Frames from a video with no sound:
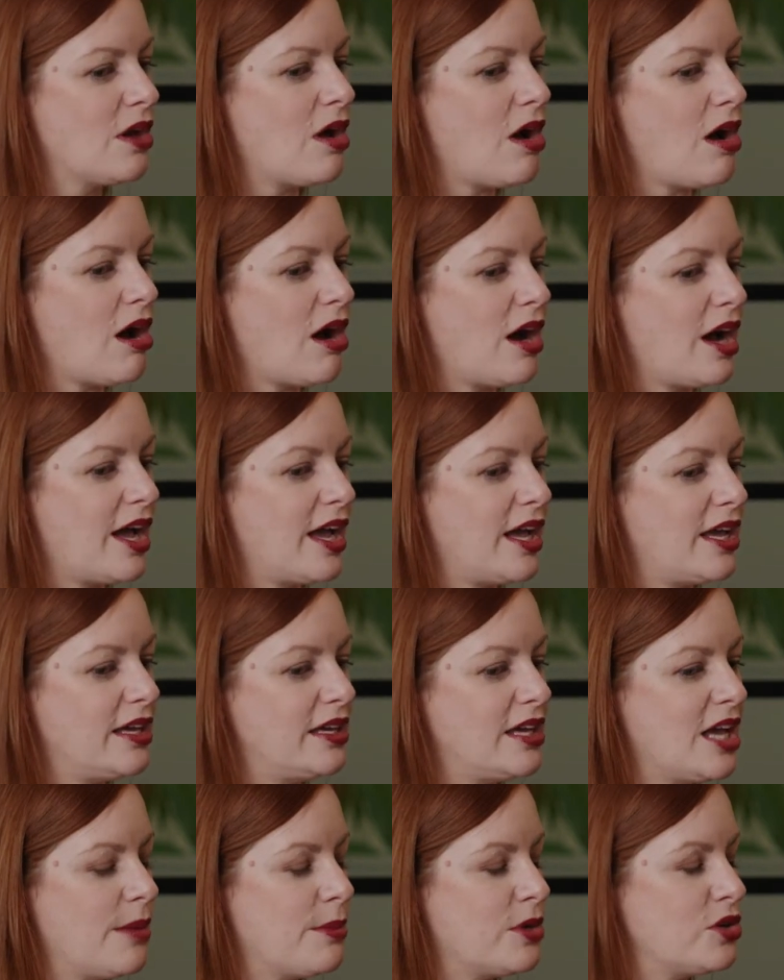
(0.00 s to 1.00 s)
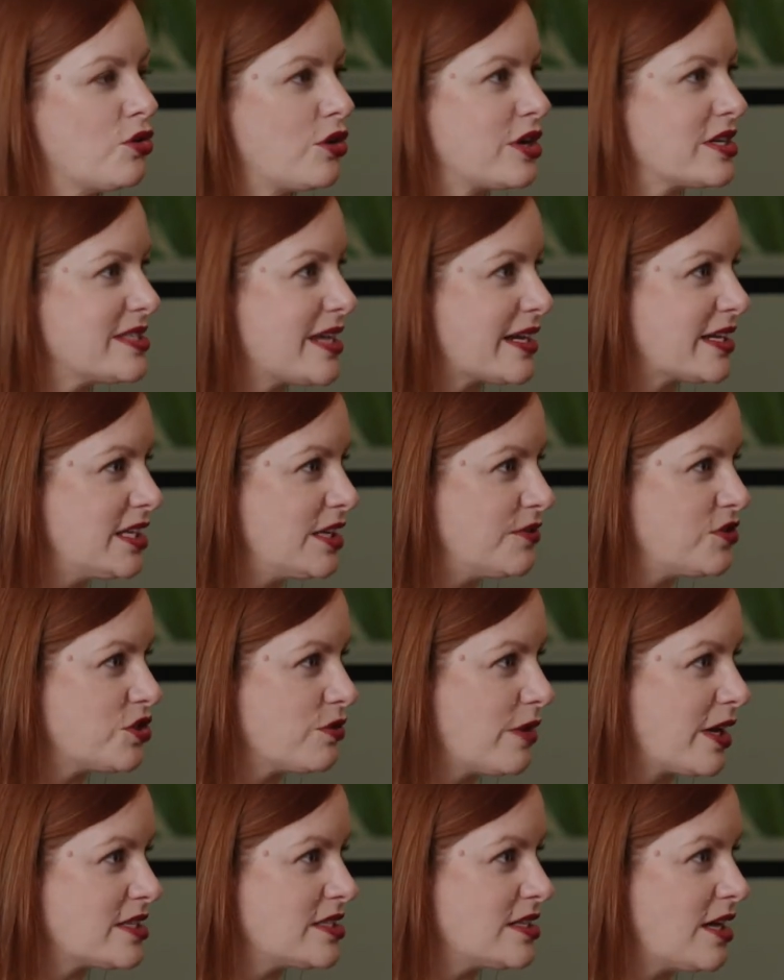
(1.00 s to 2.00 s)
I am a non-executive
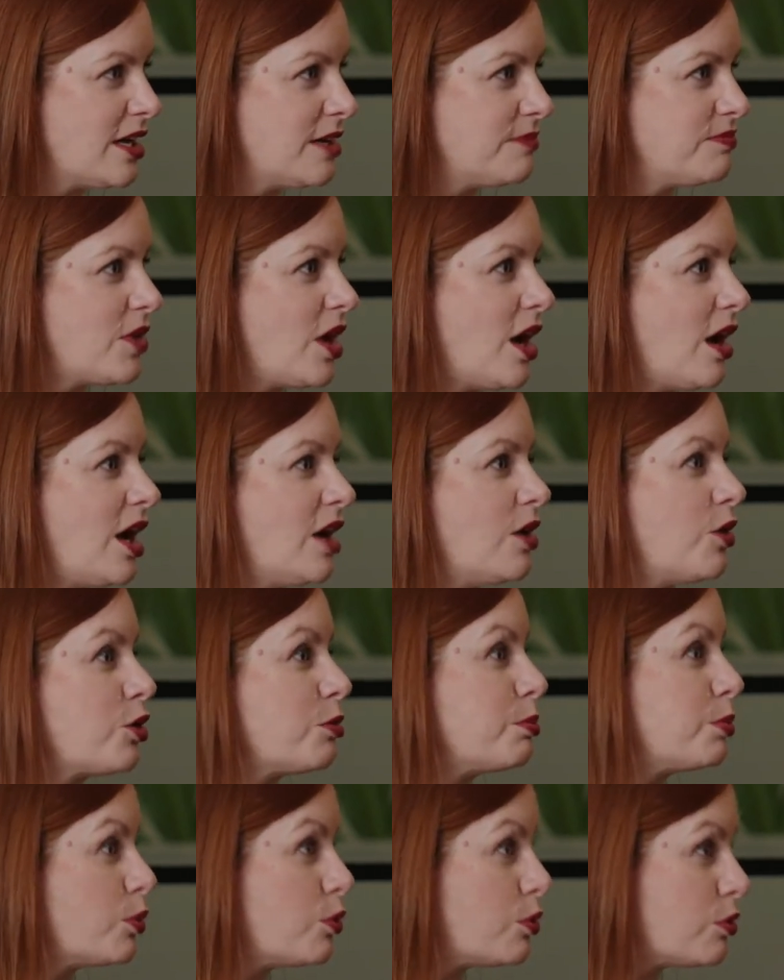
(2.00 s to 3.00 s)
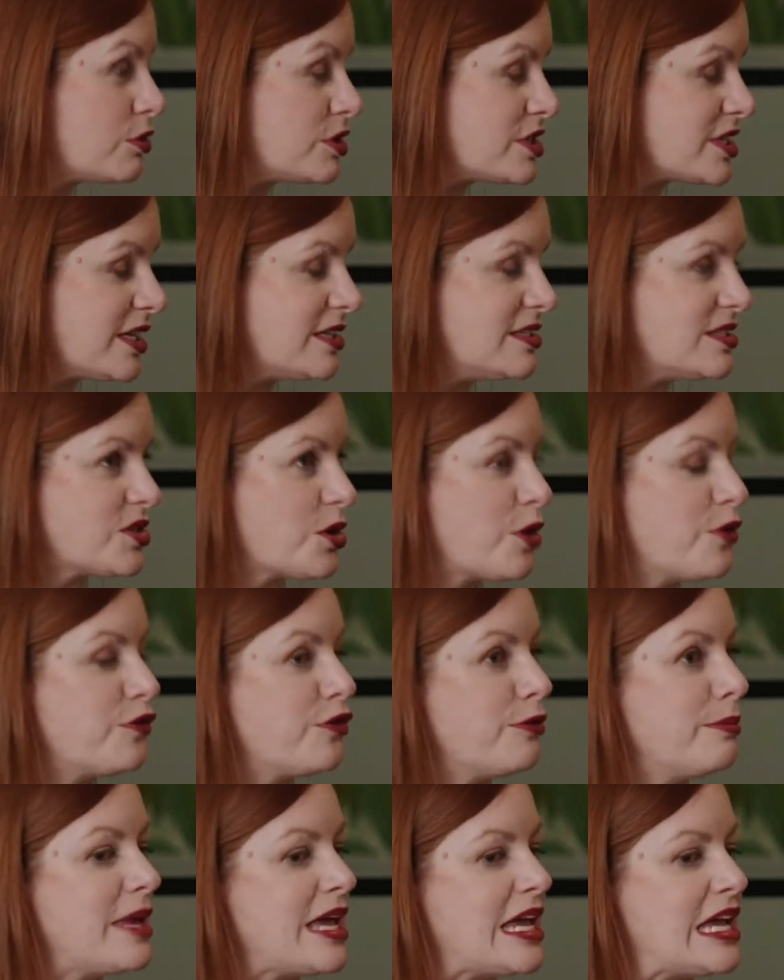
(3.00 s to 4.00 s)
director on a board, and so
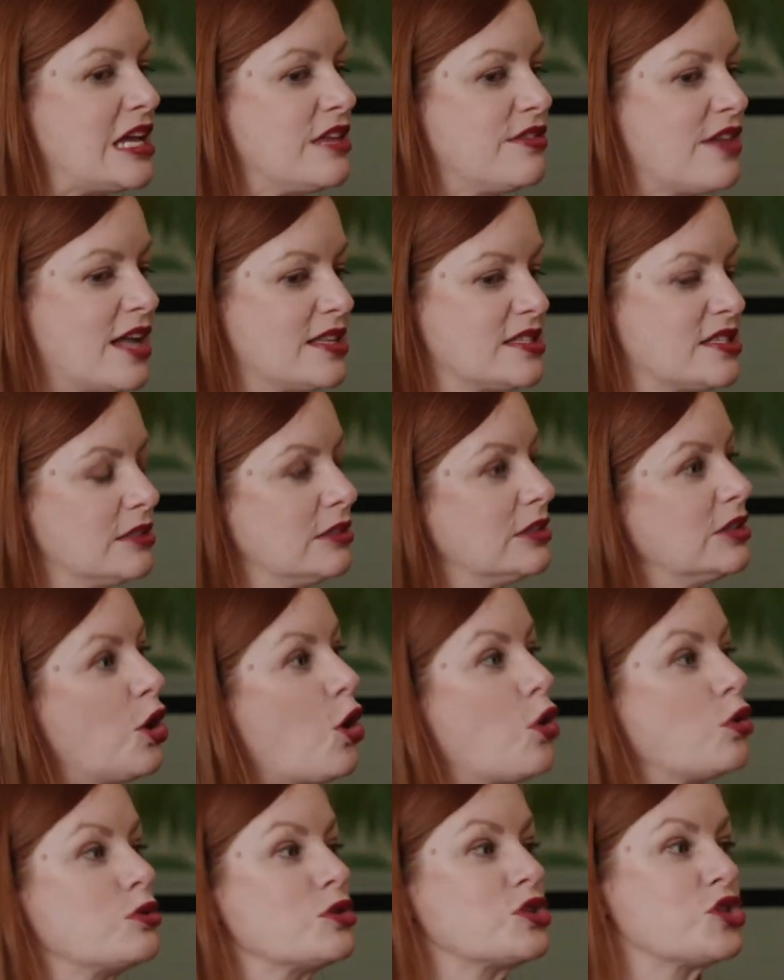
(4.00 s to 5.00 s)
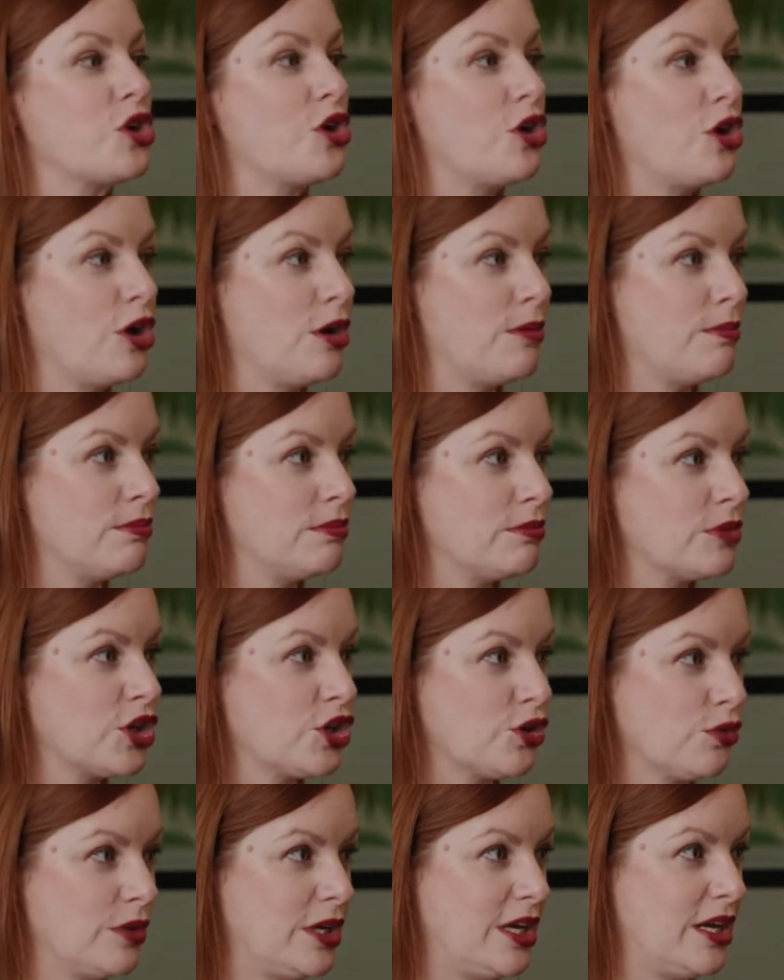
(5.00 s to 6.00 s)
for me that's a long-term
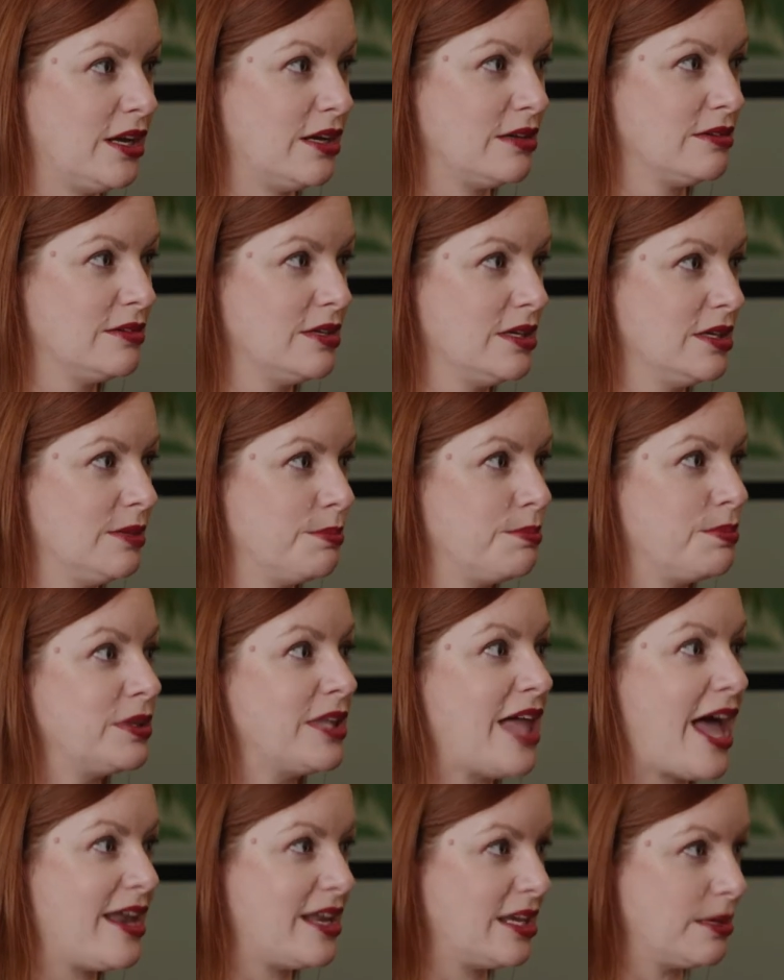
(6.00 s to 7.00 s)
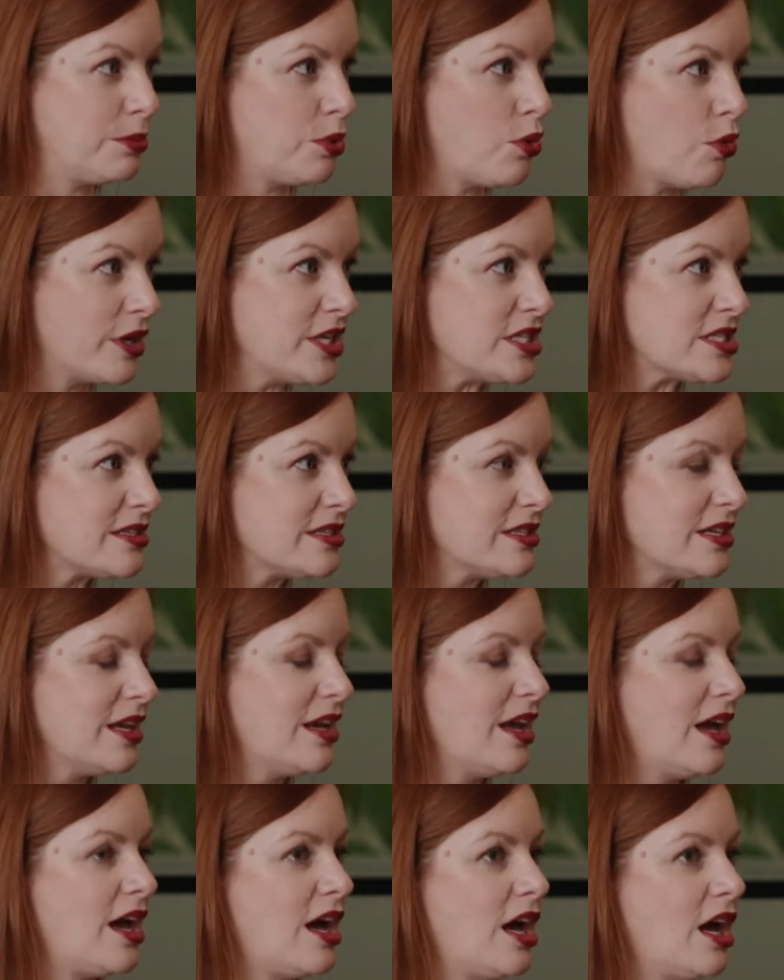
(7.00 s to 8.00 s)
career planning point.
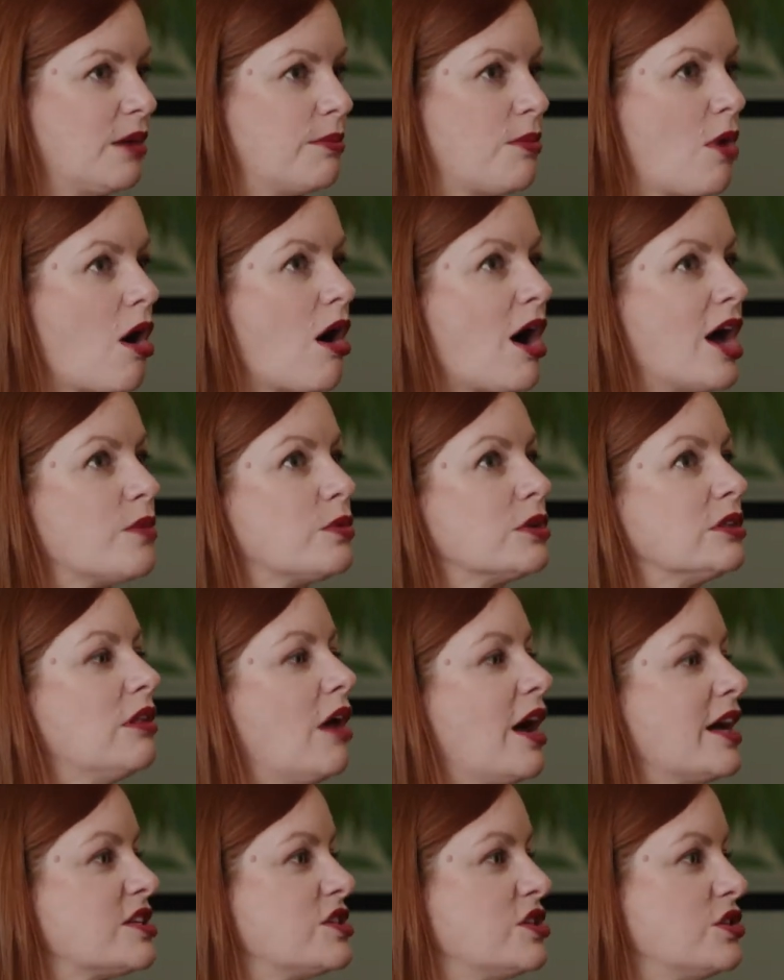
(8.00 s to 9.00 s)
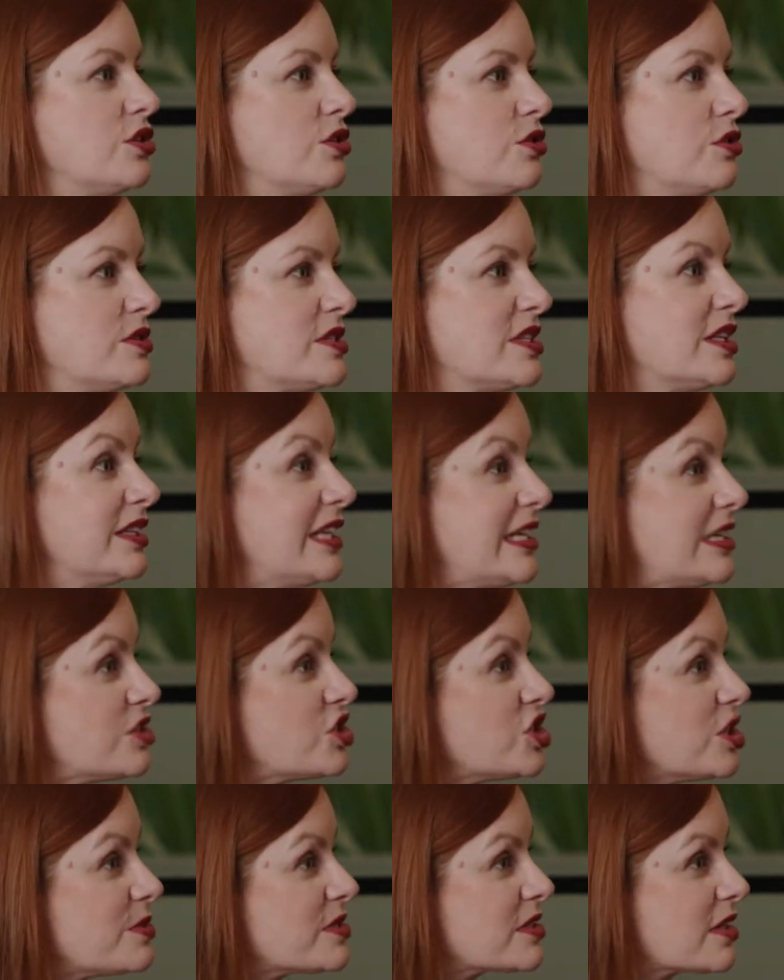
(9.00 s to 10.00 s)
I would like to use the
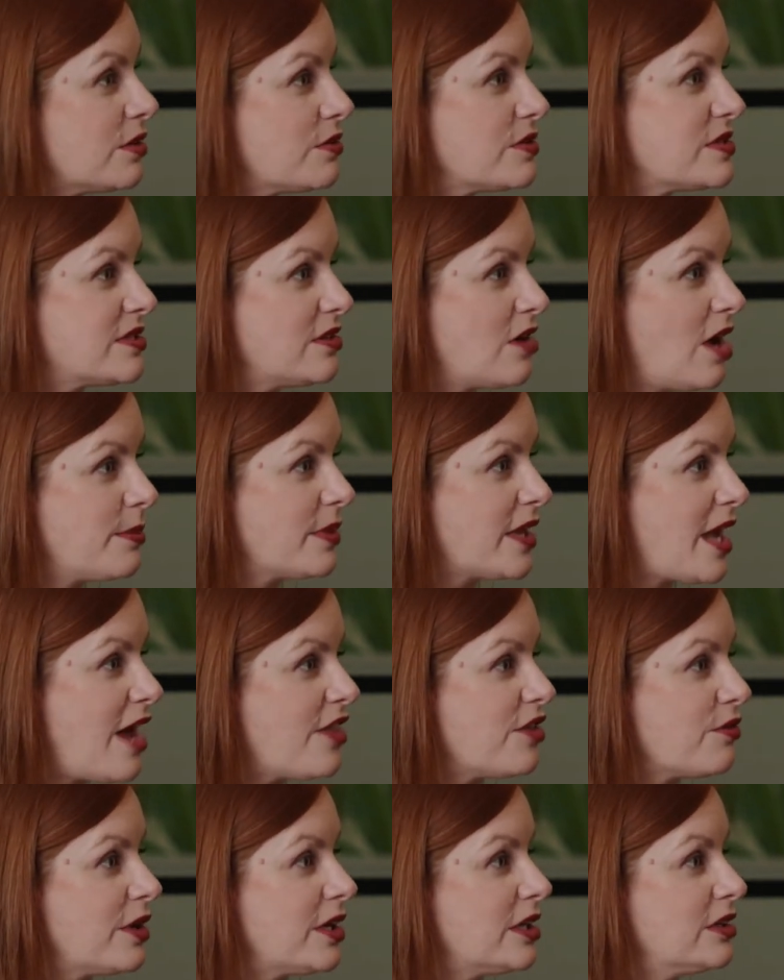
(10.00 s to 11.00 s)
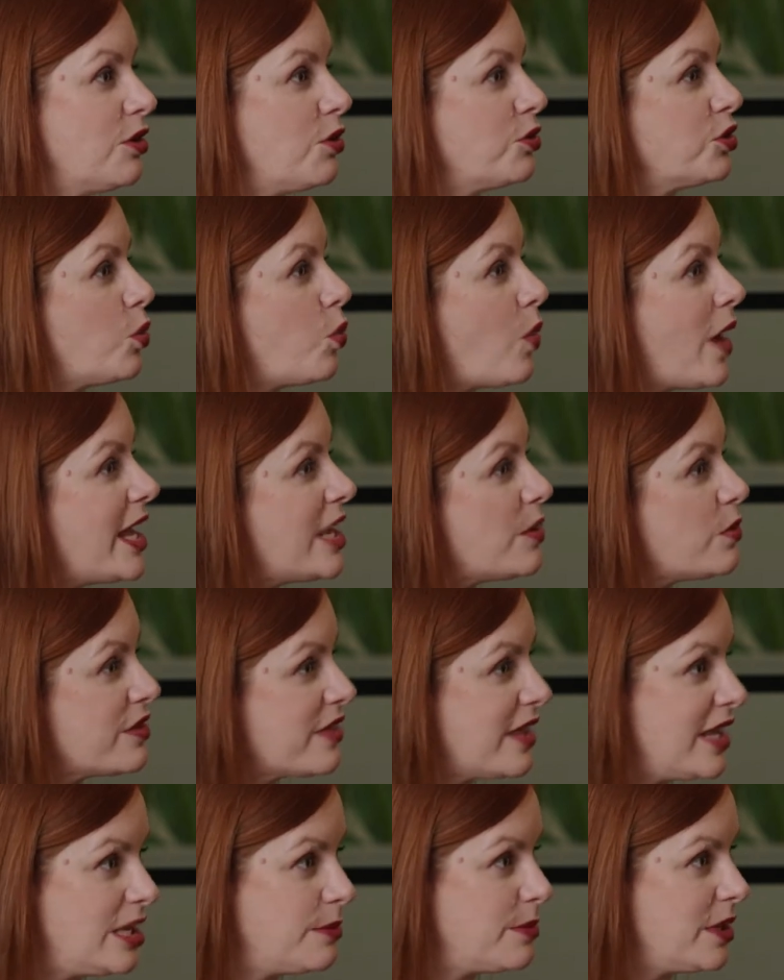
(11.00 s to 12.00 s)
leadership skills that I'm gathering along the way
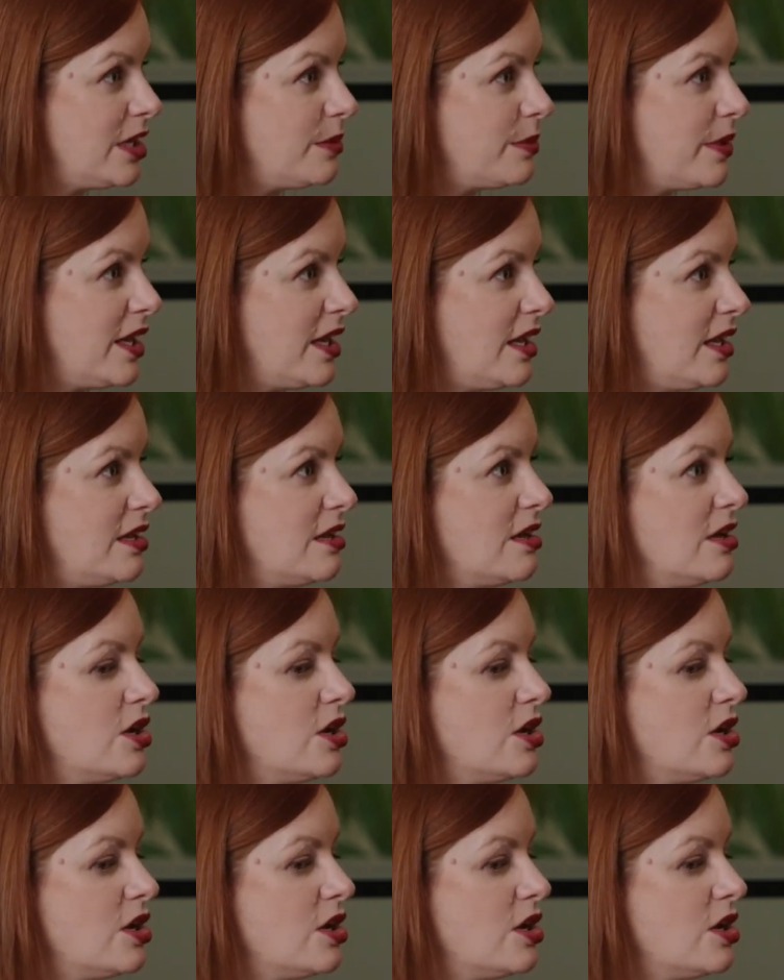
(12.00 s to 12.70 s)
with EPP